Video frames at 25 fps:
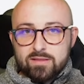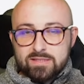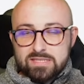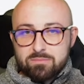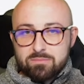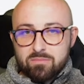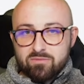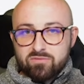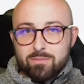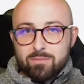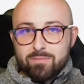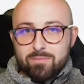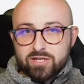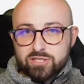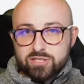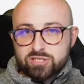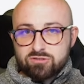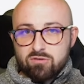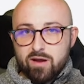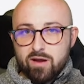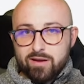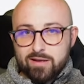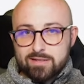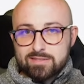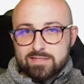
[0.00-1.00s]
than some of the best
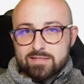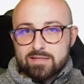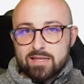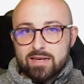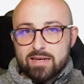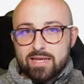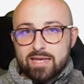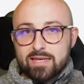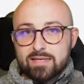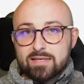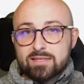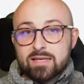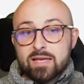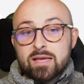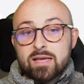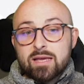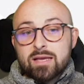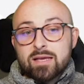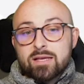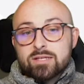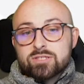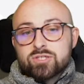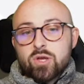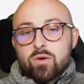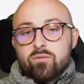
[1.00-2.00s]
strikers in the league.
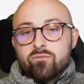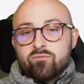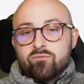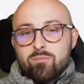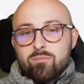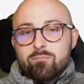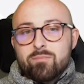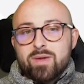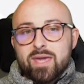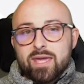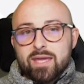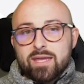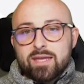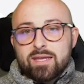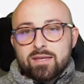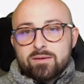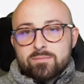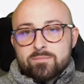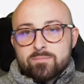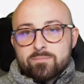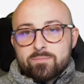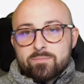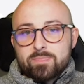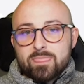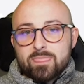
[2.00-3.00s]
So for
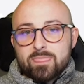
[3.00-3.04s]
me,